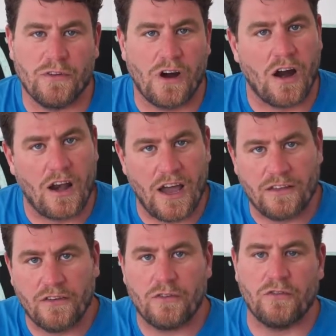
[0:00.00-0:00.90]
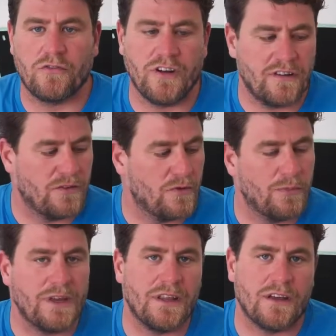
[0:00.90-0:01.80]
So our lightest construction will
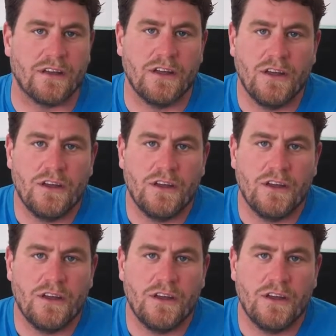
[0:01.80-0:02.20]
be the